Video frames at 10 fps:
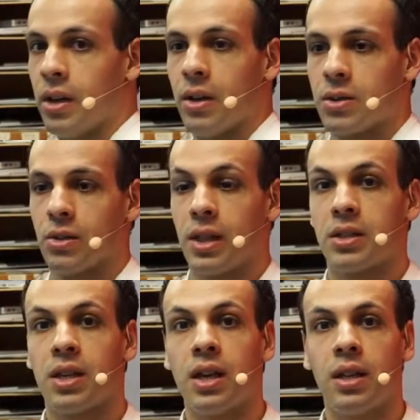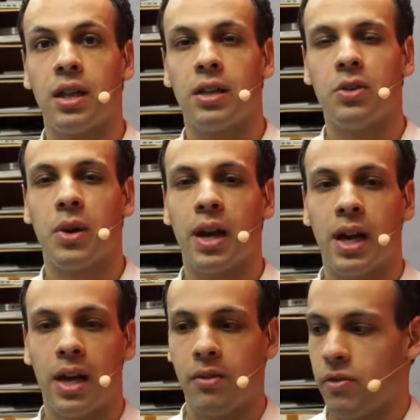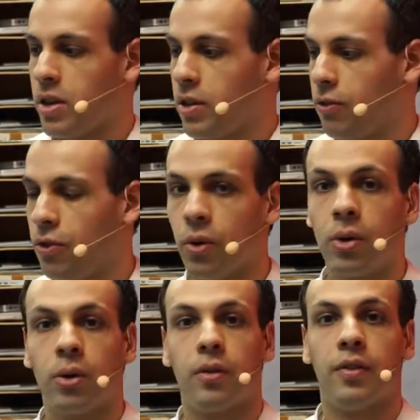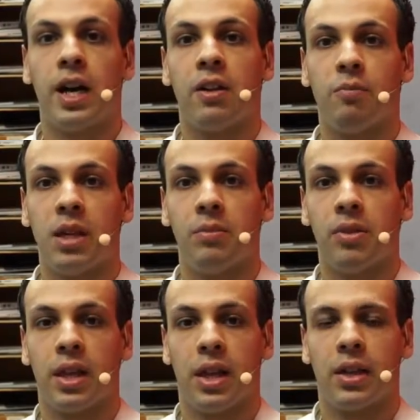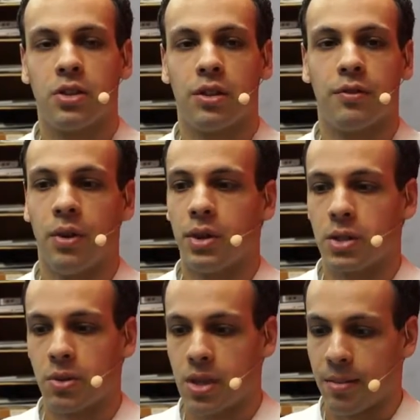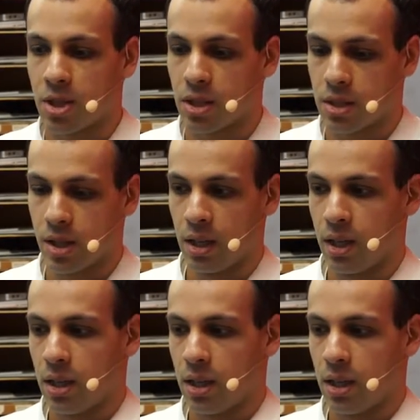So let's say that you have 4 or 5 people that answer the phone as a receptionist.